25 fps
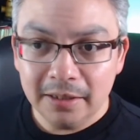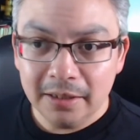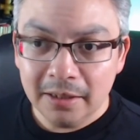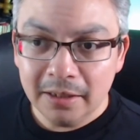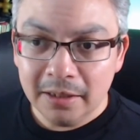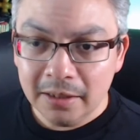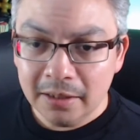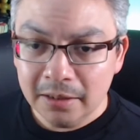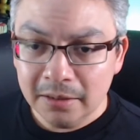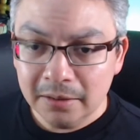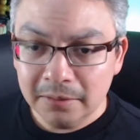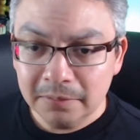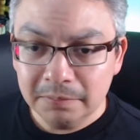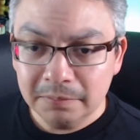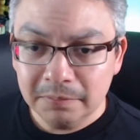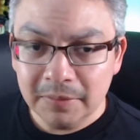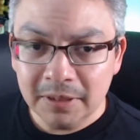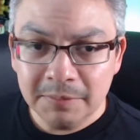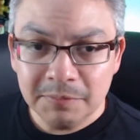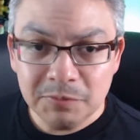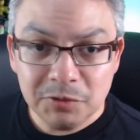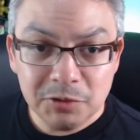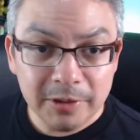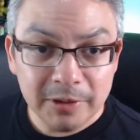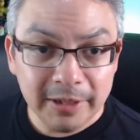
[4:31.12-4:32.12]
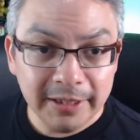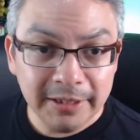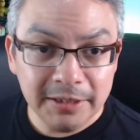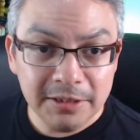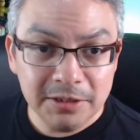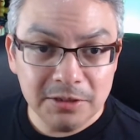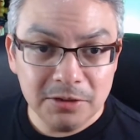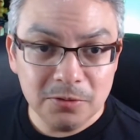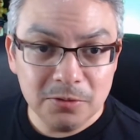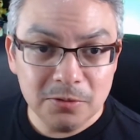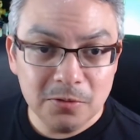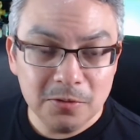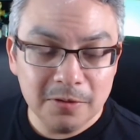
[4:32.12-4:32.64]
I'm
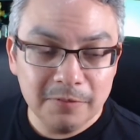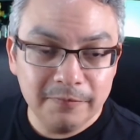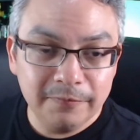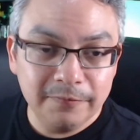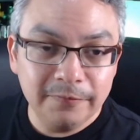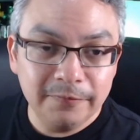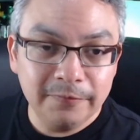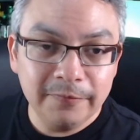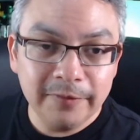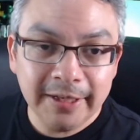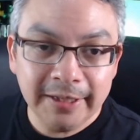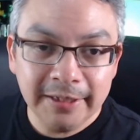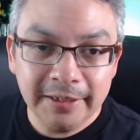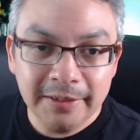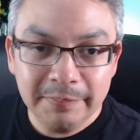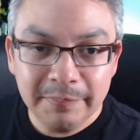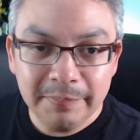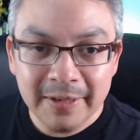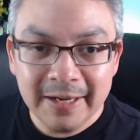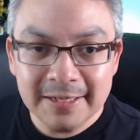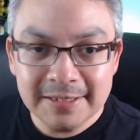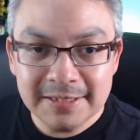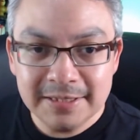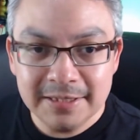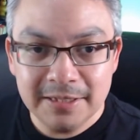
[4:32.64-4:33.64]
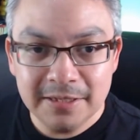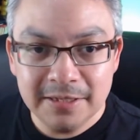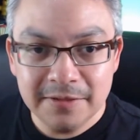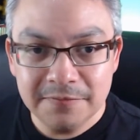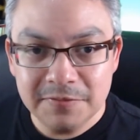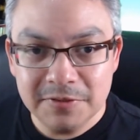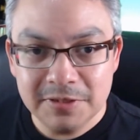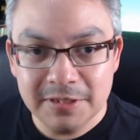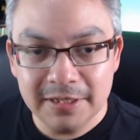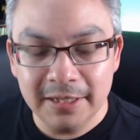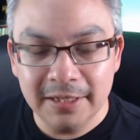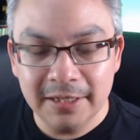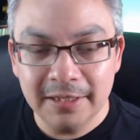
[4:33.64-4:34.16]
trying to find
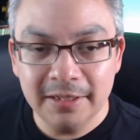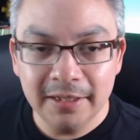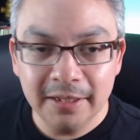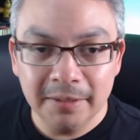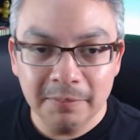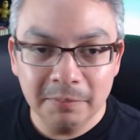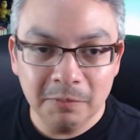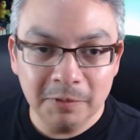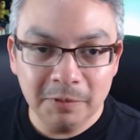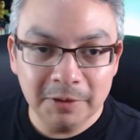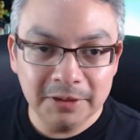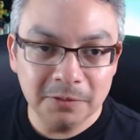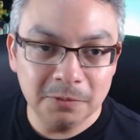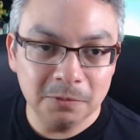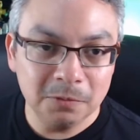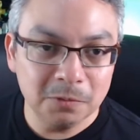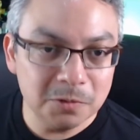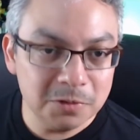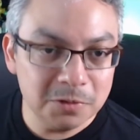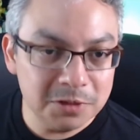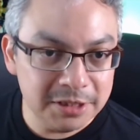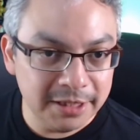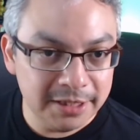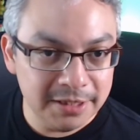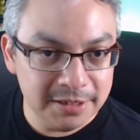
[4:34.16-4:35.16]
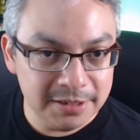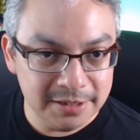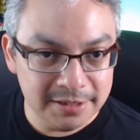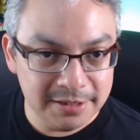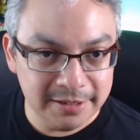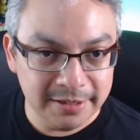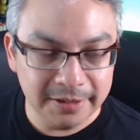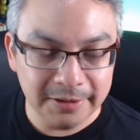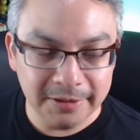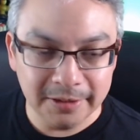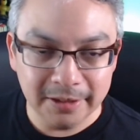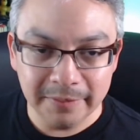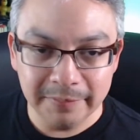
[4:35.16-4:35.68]
positives in them with the rules changes
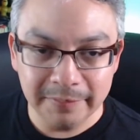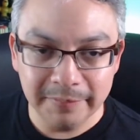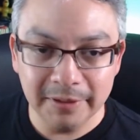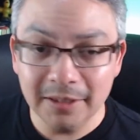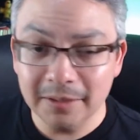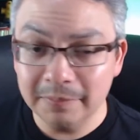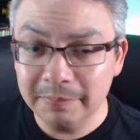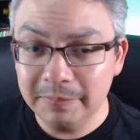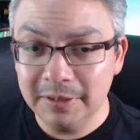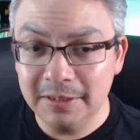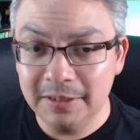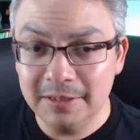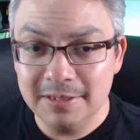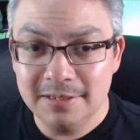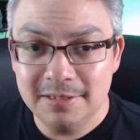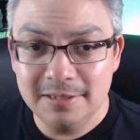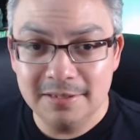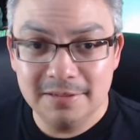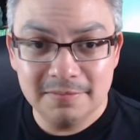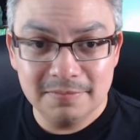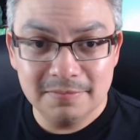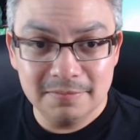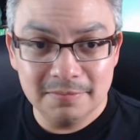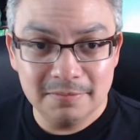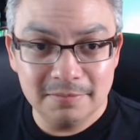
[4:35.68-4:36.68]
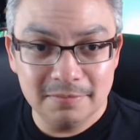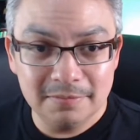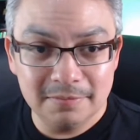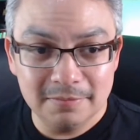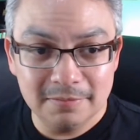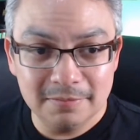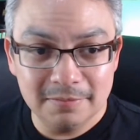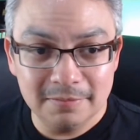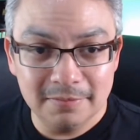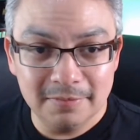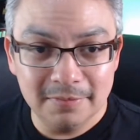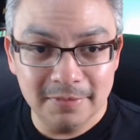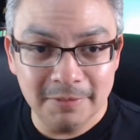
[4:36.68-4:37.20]
that are coming up, because
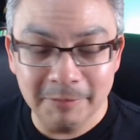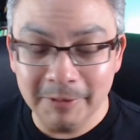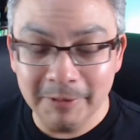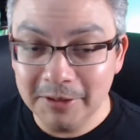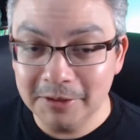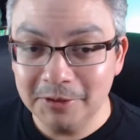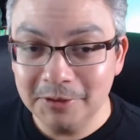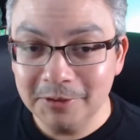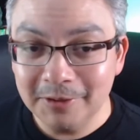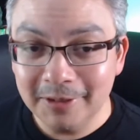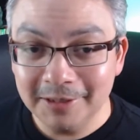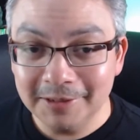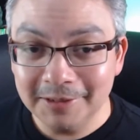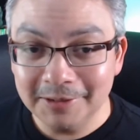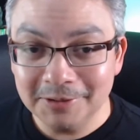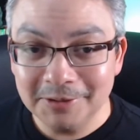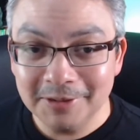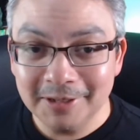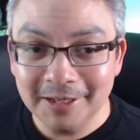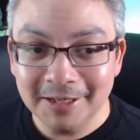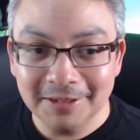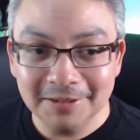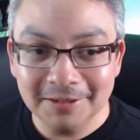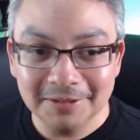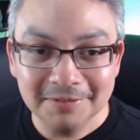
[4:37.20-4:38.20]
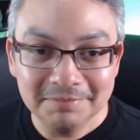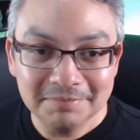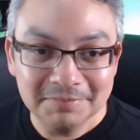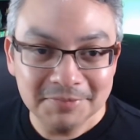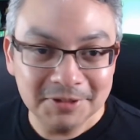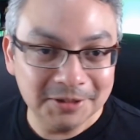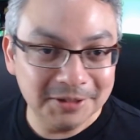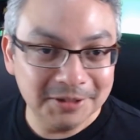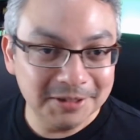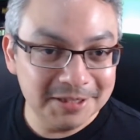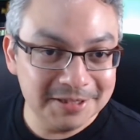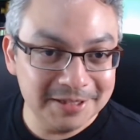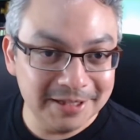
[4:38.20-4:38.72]
whether you like it or not,
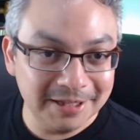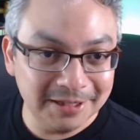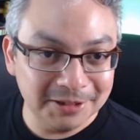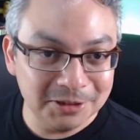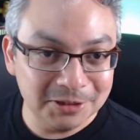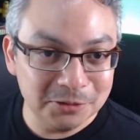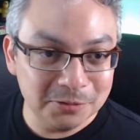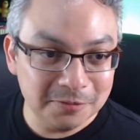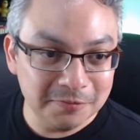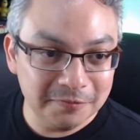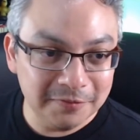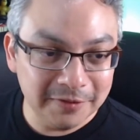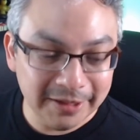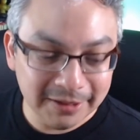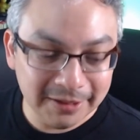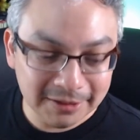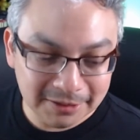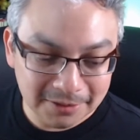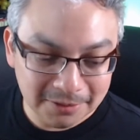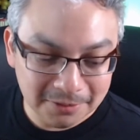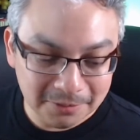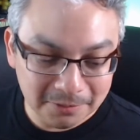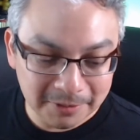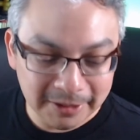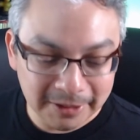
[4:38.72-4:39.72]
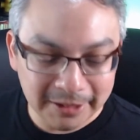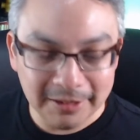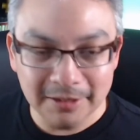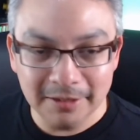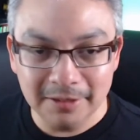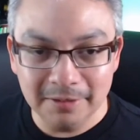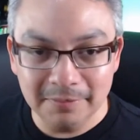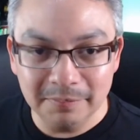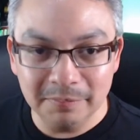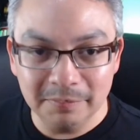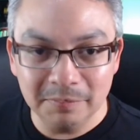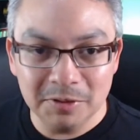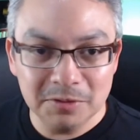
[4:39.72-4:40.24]
they're going to take into effect, right?
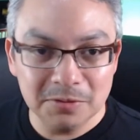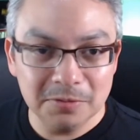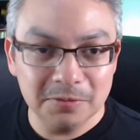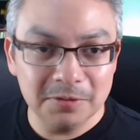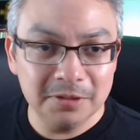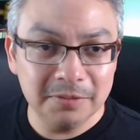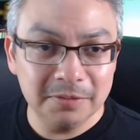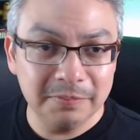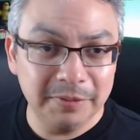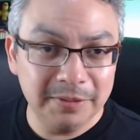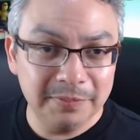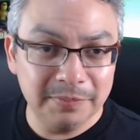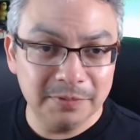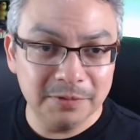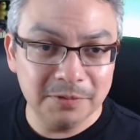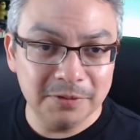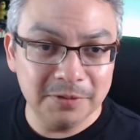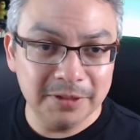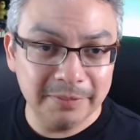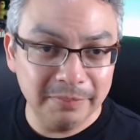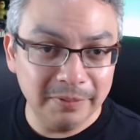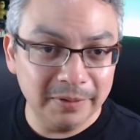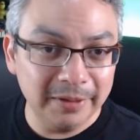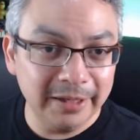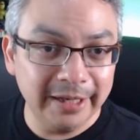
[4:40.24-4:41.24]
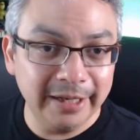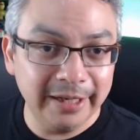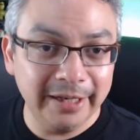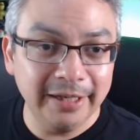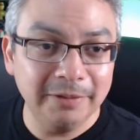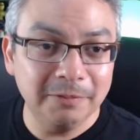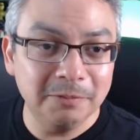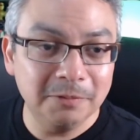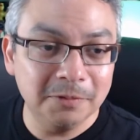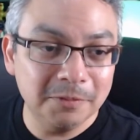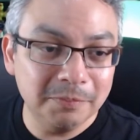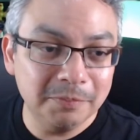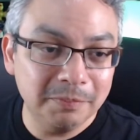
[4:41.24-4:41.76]
And majority of people that
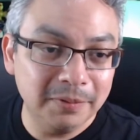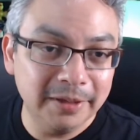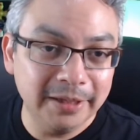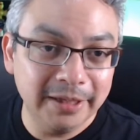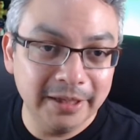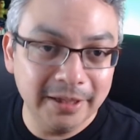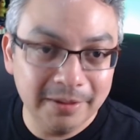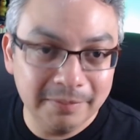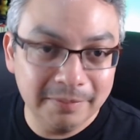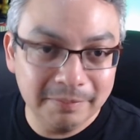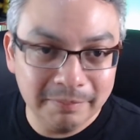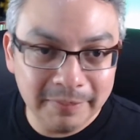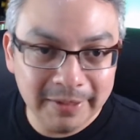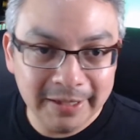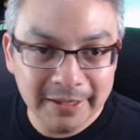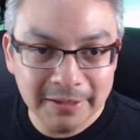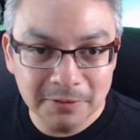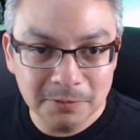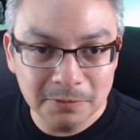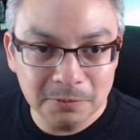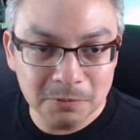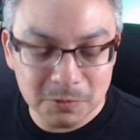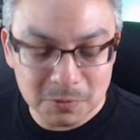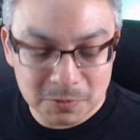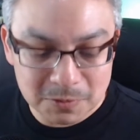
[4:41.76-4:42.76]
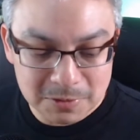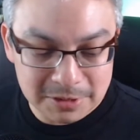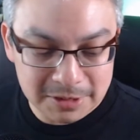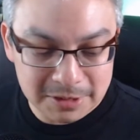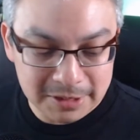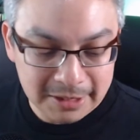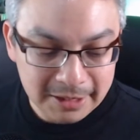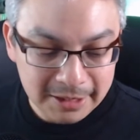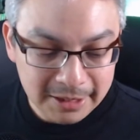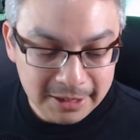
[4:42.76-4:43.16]
play will play by the rules.